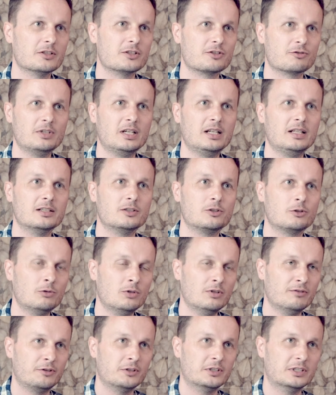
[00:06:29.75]
is really a
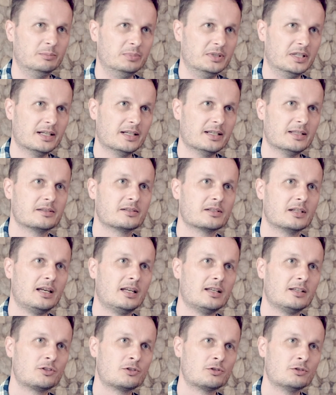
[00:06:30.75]
tool for a brand
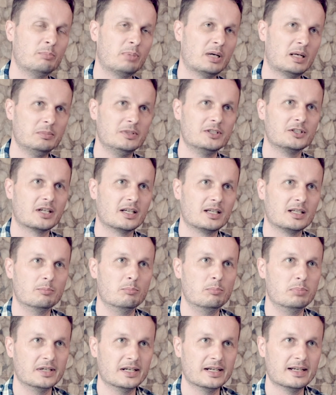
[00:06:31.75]
to publish a
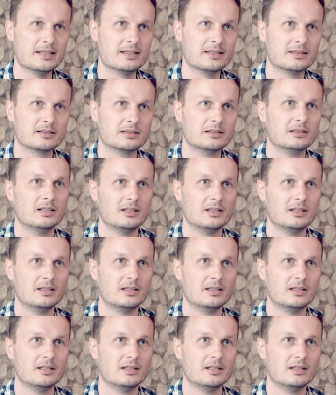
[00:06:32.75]
brand